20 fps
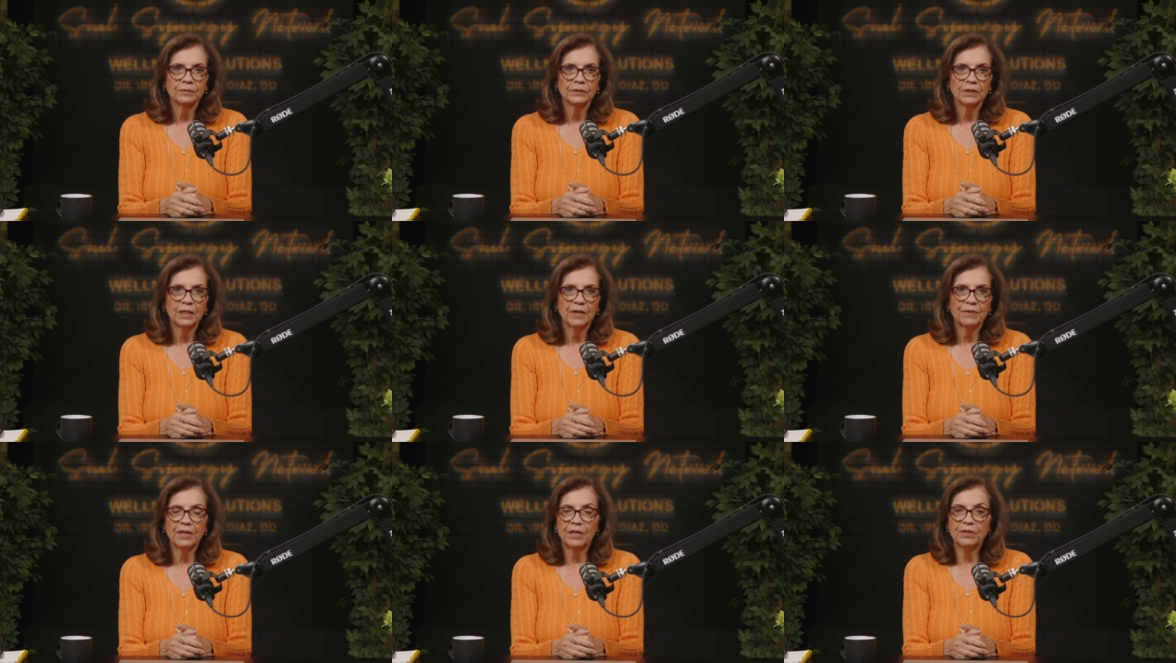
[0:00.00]

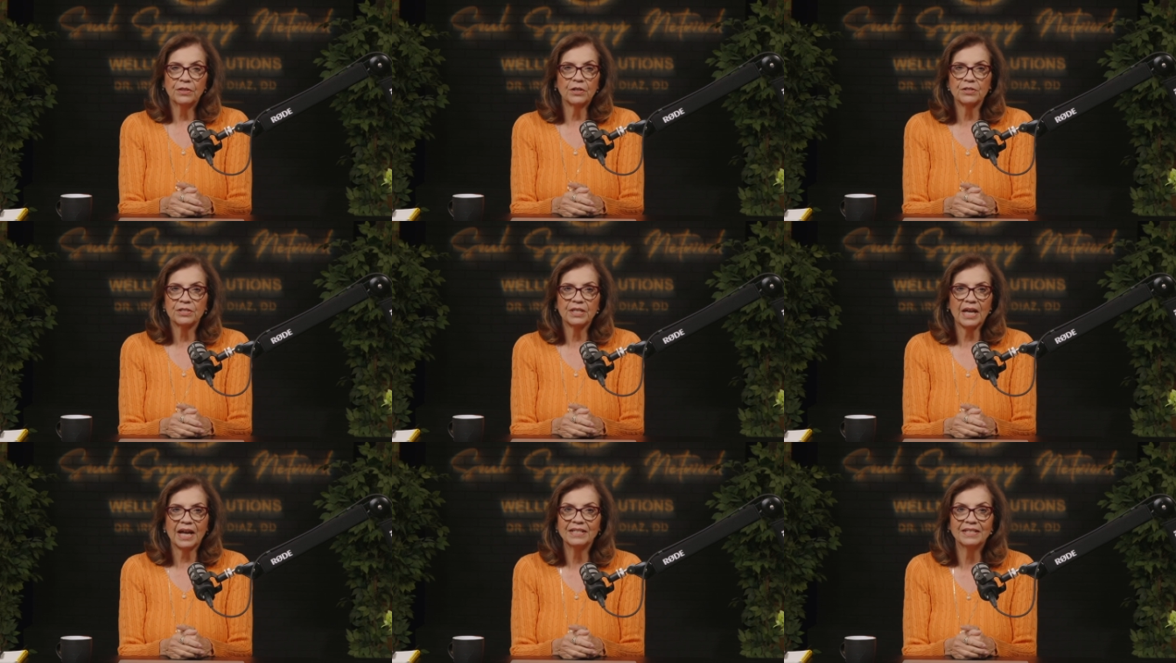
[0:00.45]
Then
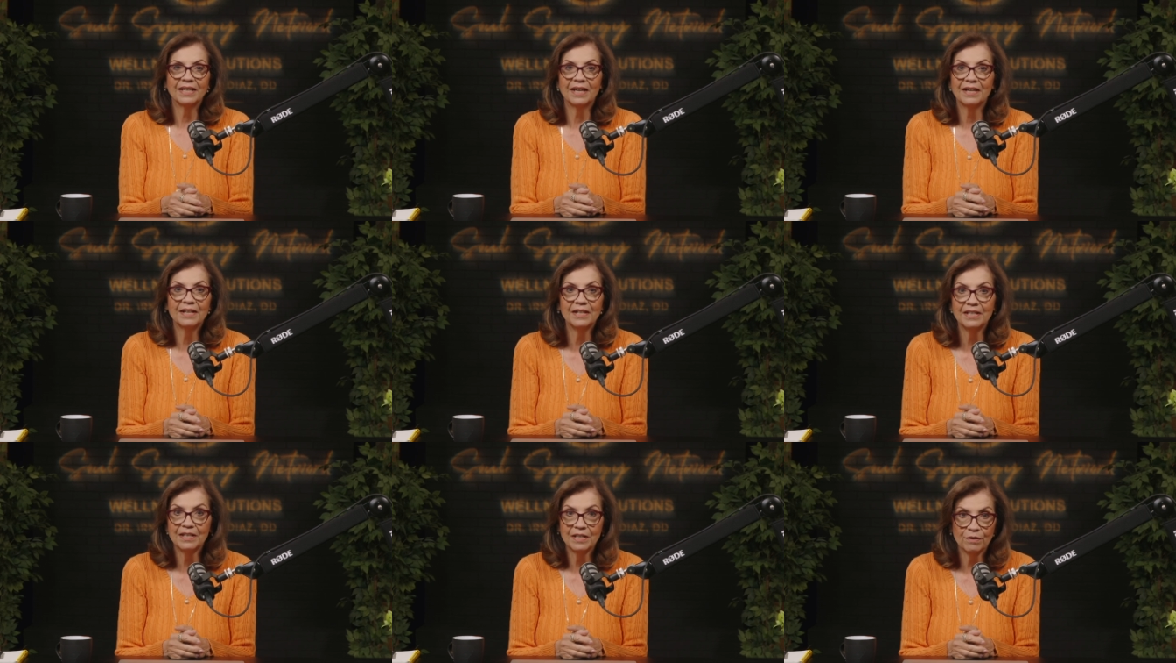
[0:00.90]
there's
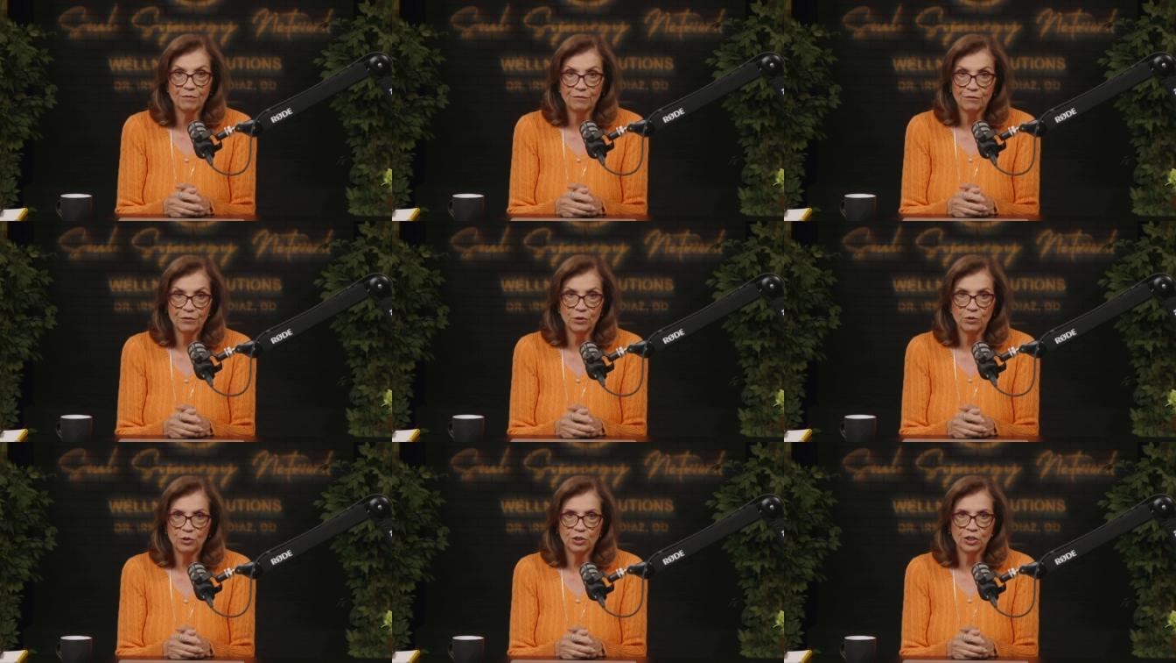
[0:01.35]
identity
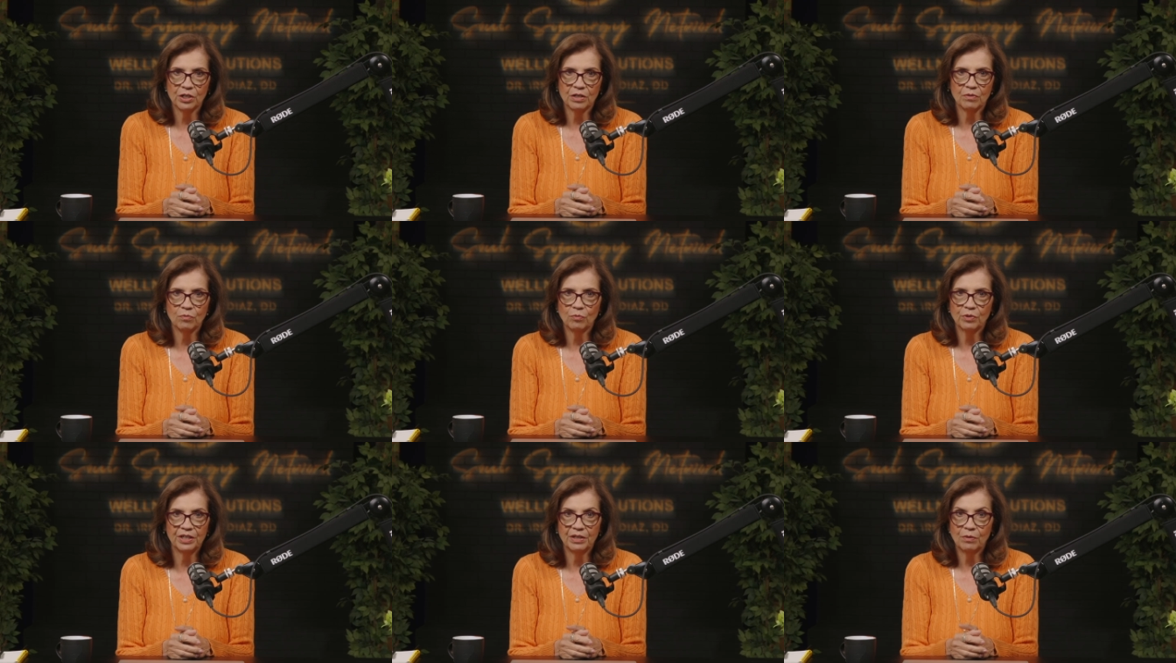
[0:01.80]
confusion.
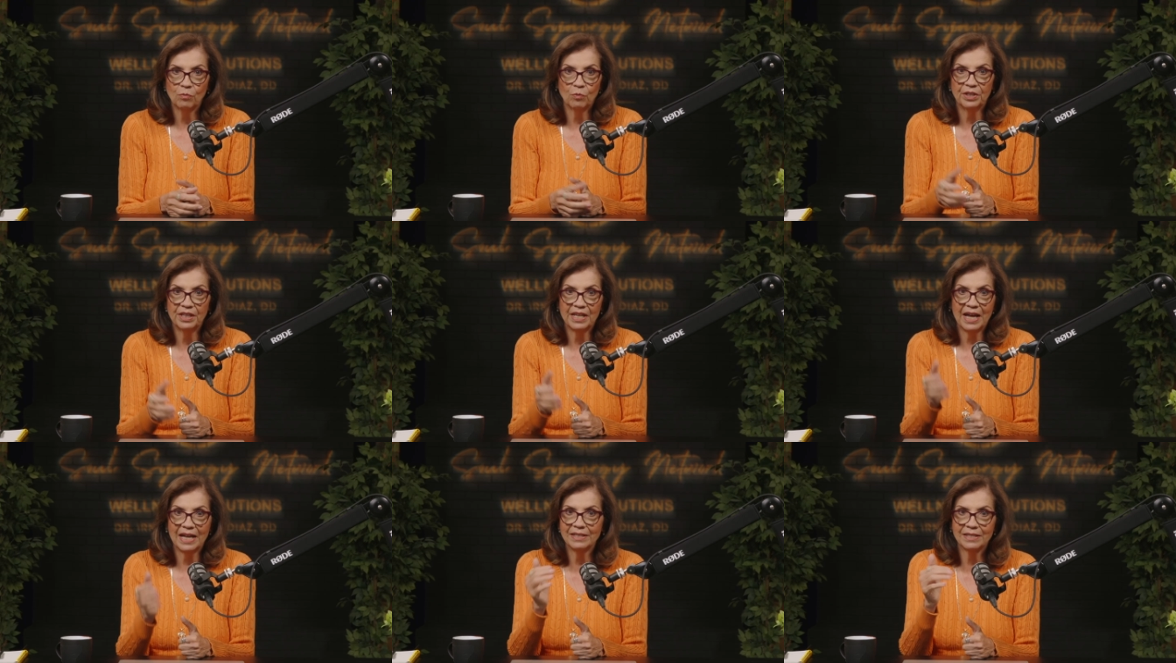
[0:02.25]

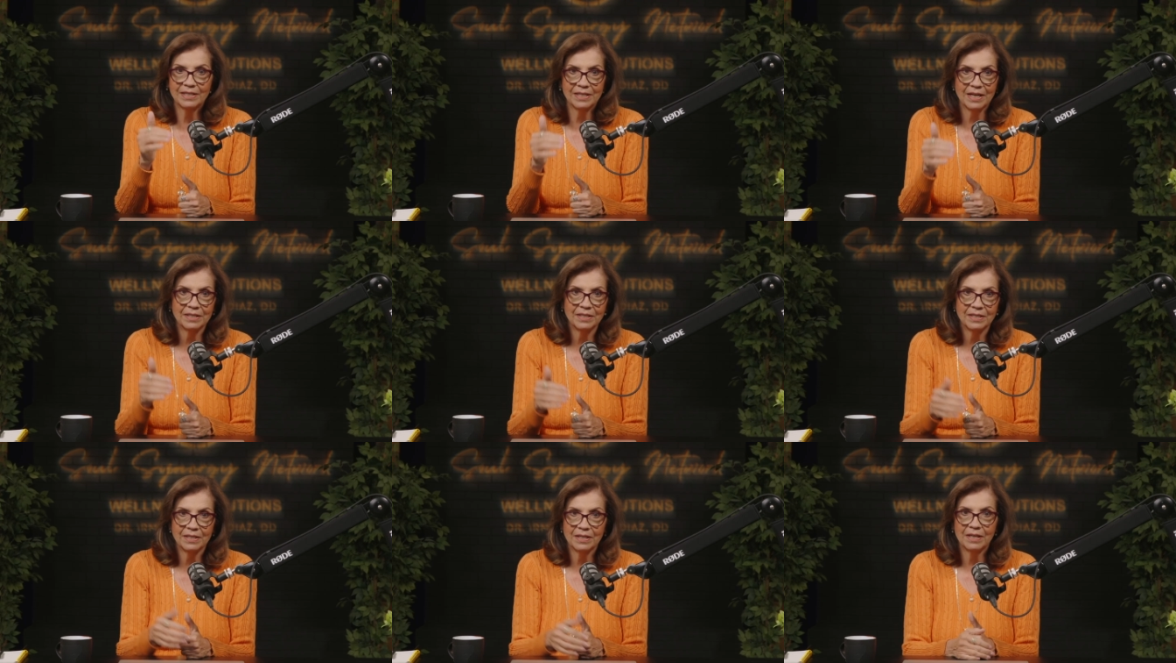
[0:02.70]
When that
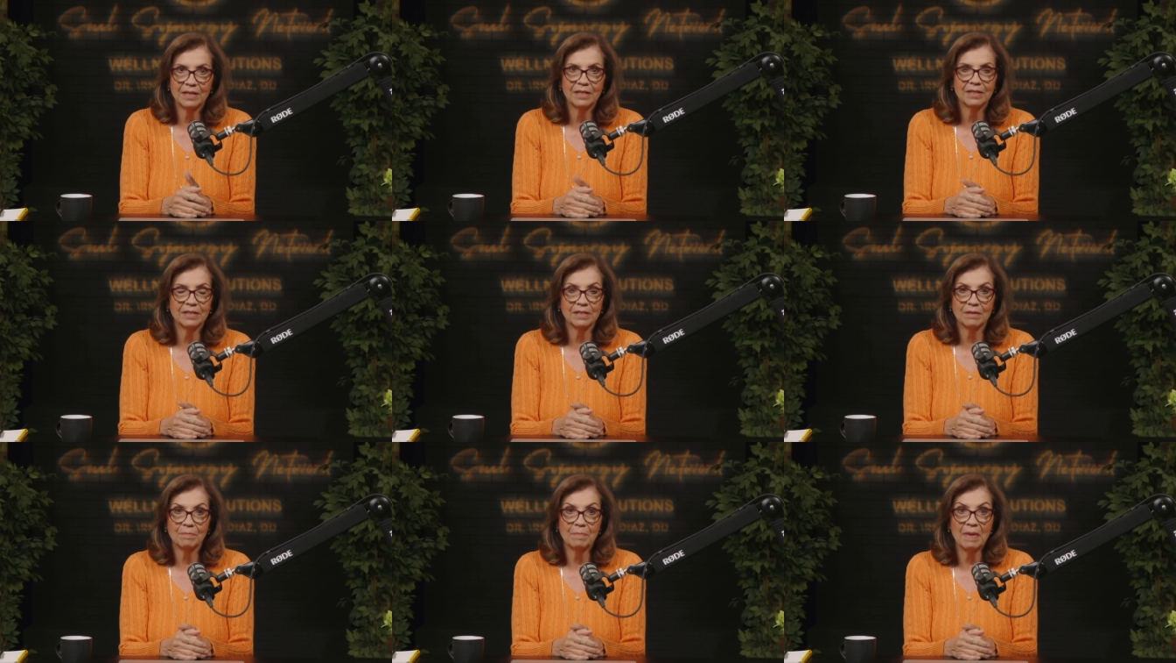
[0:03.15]
sets in,
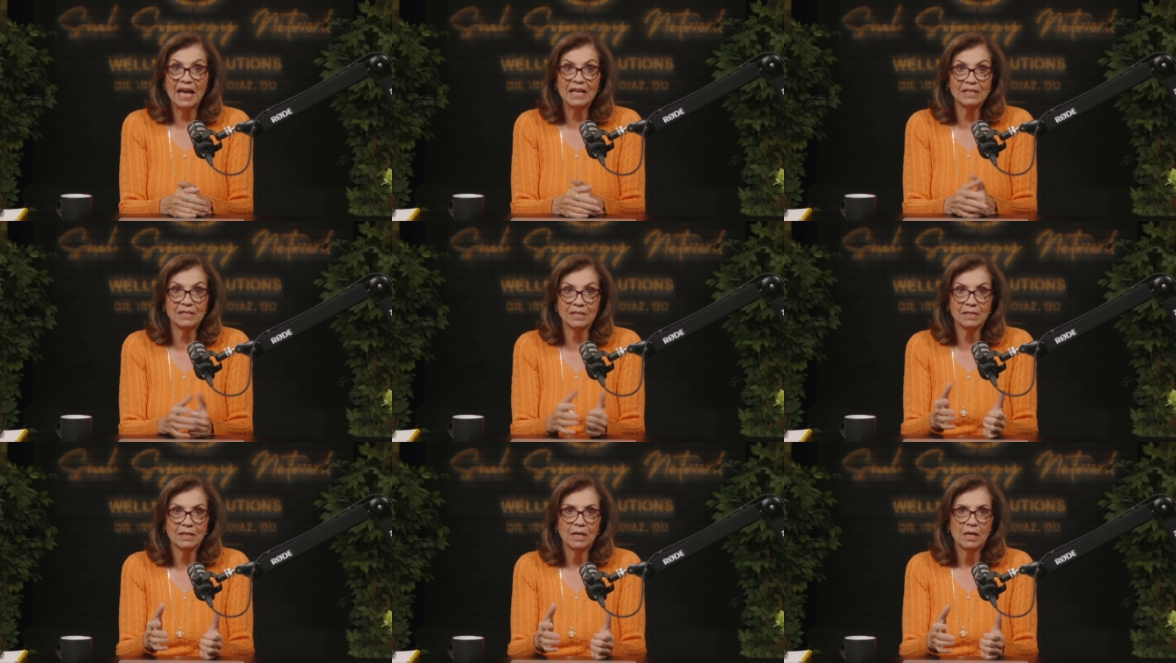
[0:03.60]
it's a
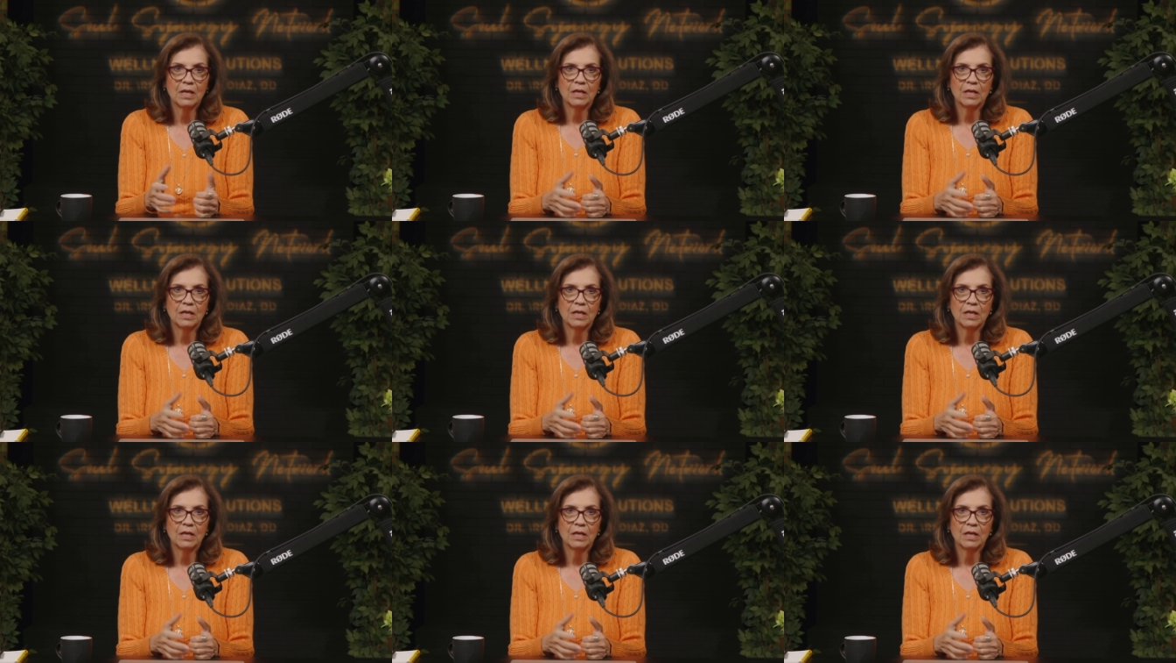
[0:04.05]
mess.